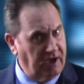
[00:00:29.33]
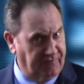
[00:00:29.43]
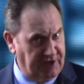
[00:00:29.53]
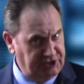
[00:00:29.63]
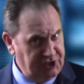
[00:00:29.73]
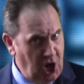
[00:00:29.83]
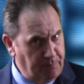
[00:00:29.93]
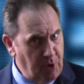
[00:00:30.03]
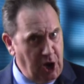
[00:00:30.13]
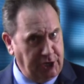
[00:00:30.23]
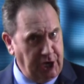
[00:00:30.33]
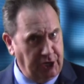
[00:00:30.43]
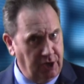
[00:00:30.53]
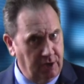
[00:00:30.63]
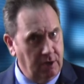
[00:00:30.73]
If it's not
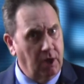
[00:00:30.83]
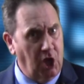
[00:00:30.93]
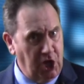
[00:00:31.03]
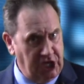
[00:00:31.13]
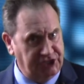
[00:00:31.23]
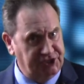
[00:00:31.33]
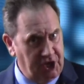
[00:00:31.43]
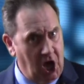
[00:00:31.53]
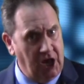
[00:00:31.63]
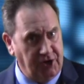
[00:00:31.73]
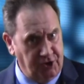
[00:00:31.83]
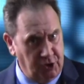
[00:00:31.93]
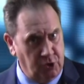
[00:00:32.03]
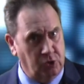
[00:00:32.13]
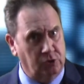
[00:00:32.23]
breaking, it's not
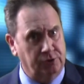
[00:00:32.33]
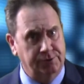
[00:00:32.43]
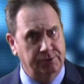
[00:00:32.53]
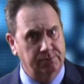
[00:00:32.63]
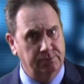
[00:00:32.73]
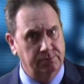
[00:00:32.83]
news.